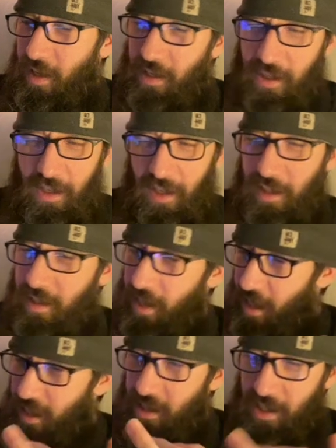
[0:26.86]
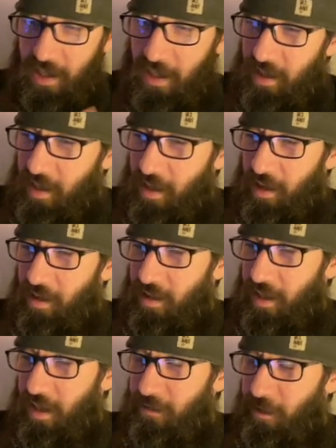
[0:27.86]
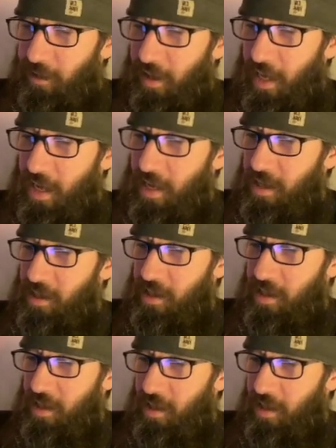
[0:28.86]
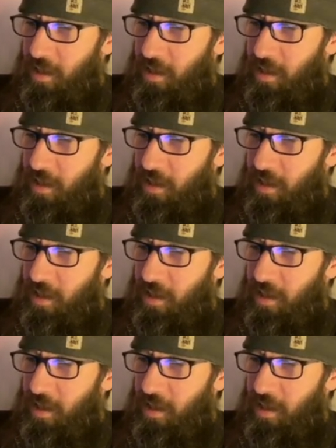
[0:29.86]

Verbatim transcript: and it's going to test all the different things.